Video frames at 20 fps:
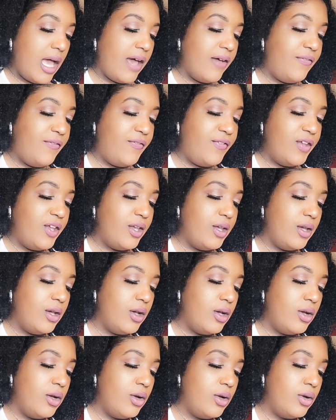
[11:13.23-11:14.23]
I
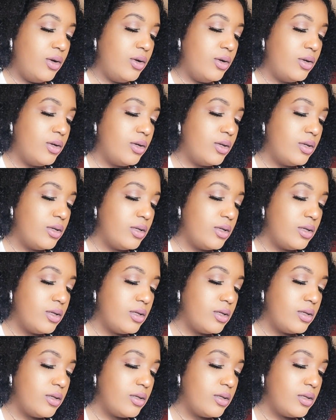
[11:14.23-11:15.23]
feel
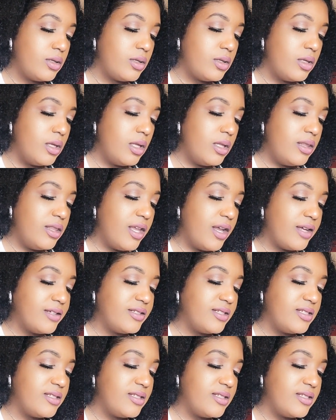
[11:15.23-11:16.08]
there's